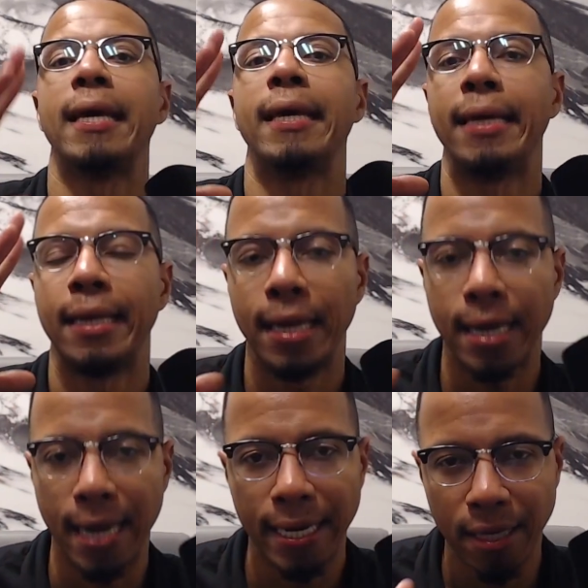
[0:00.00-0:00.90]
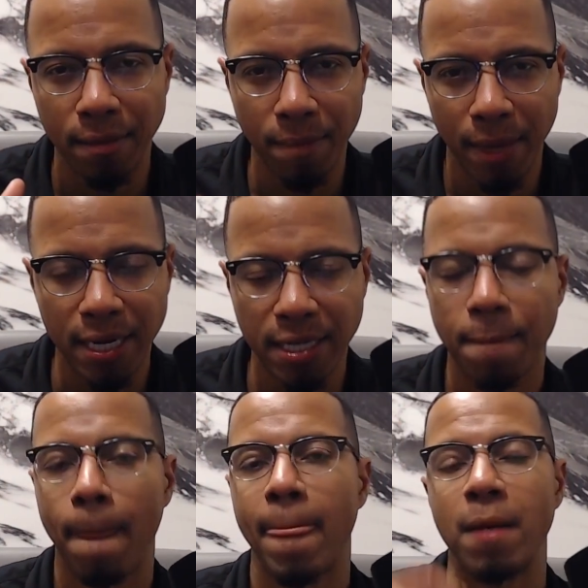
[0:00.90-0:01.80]
in 90 minutes.
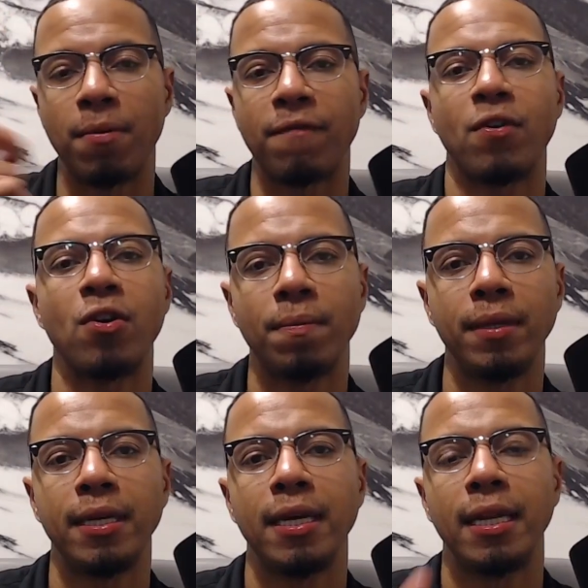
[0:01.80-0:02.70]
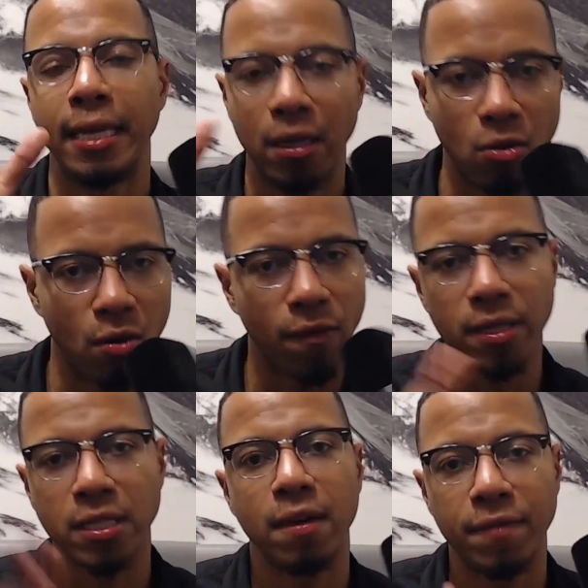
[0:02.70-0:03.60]
And preferably let it go over the
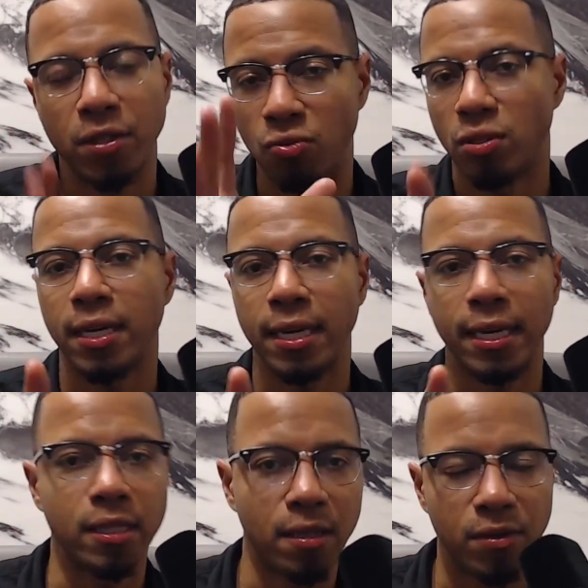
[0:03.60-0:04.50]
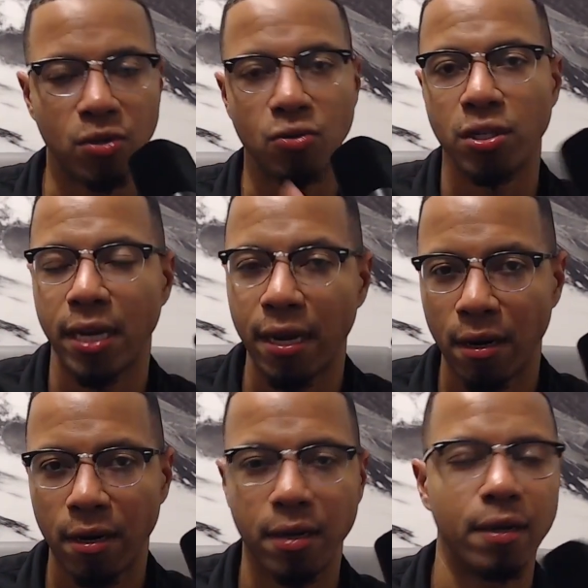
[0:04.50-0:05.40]
stuff that you suck at, the stuff that you're
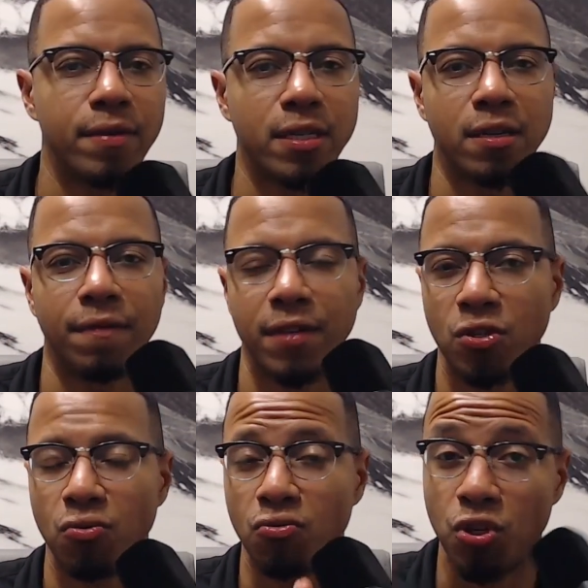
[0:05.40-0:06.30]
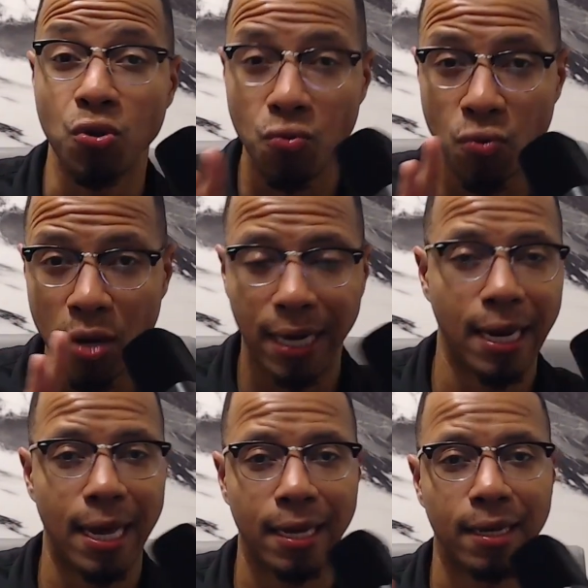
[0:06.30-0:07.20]
scared of, the stuff that you do
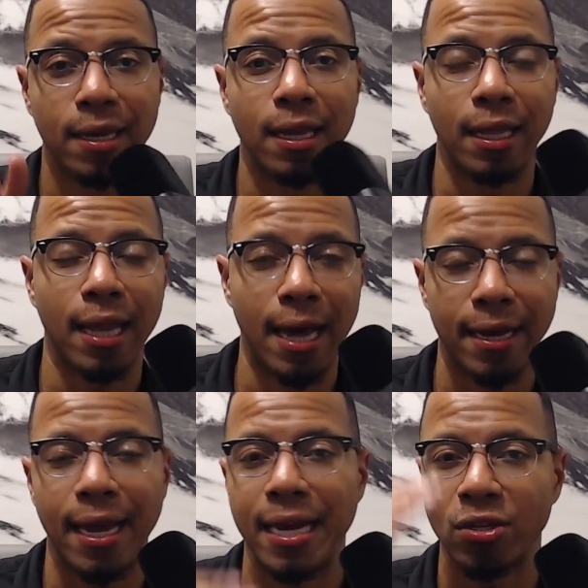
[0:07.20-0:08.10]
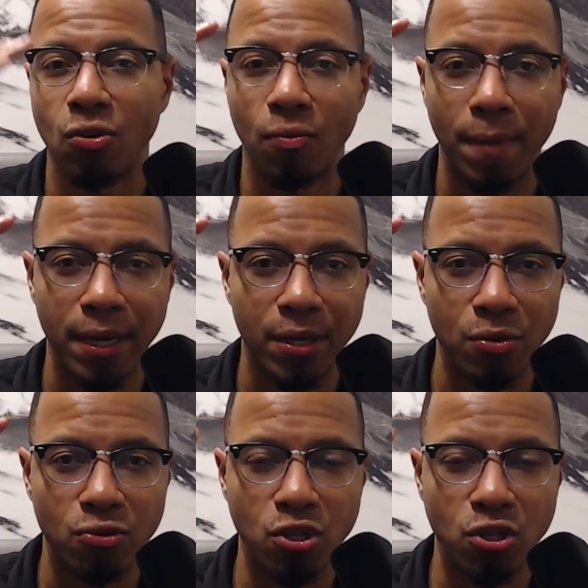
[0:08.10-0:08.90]
not like. And it's going to make you